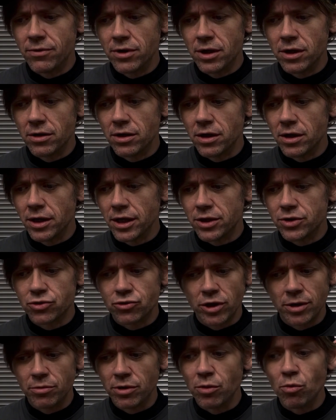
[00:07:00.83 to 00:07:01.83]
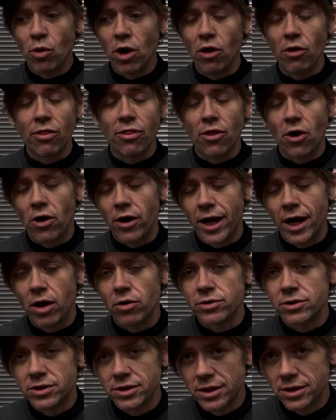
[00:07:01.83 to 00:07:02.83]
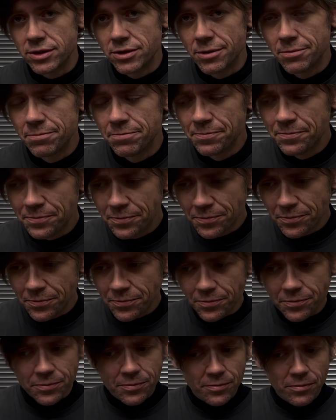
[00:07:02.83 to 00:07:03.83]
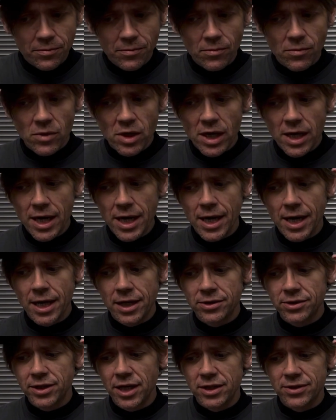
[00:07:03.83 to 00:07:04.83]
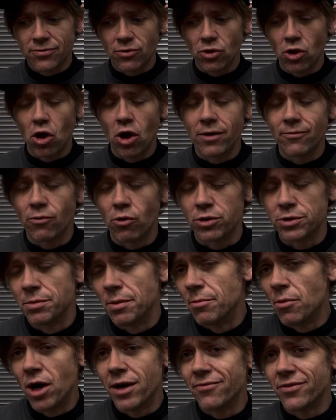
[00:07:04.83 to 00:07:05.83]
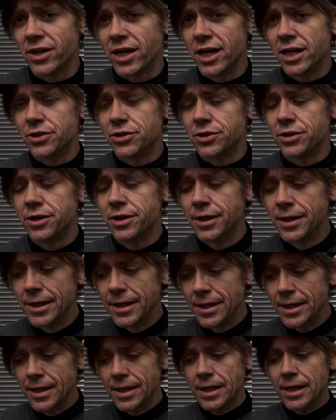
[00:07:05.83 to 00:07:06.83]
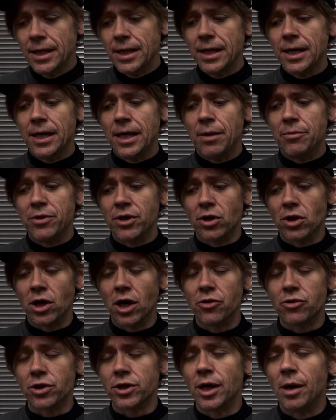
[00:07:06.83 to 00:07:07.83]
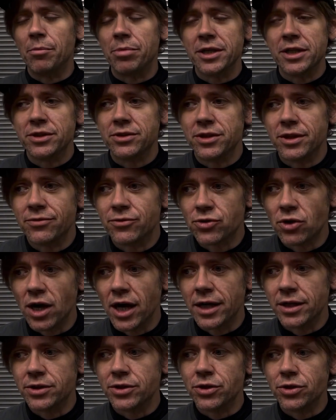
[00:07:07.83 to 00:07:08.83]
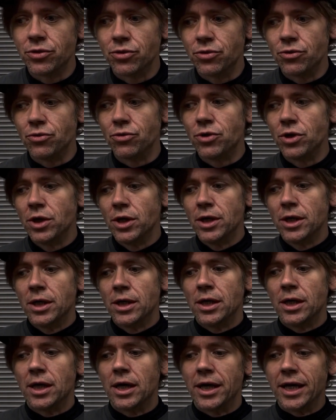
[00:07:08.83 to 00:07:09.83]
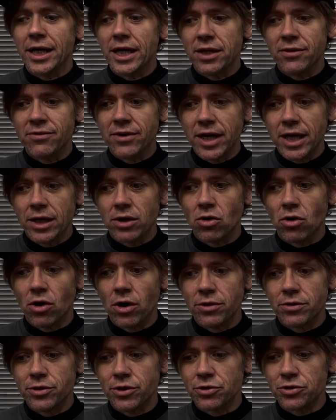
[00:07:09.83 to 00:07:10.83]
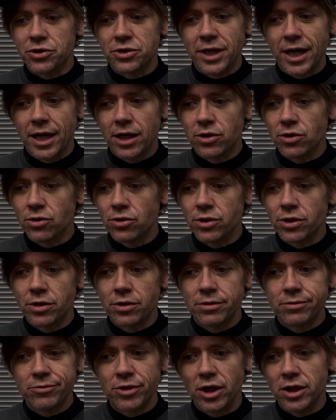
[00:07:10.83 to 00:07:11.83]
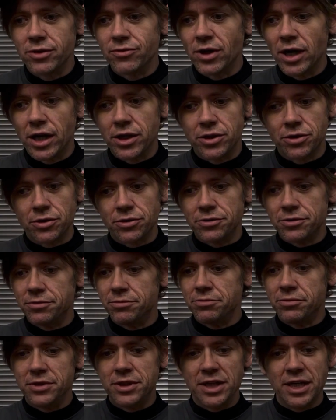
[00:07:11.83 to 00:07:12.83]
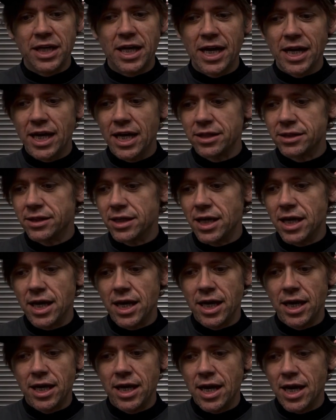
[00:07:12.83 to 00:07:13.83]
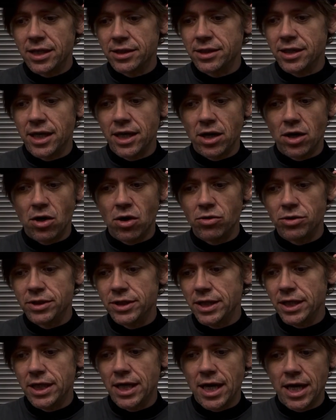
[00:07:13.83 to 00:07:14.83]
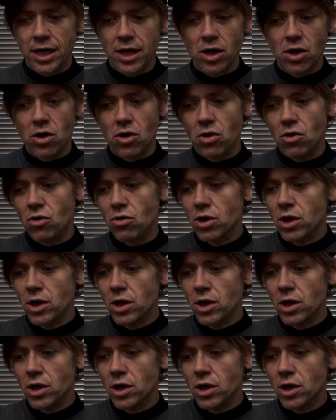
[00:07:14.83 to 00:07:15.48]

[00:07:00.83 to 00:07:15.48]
extremely well thought out system, and it stands for law enforcement modification. There are other companies that have tried to innovate on your standard, you've got your DASA, SAO, DAO,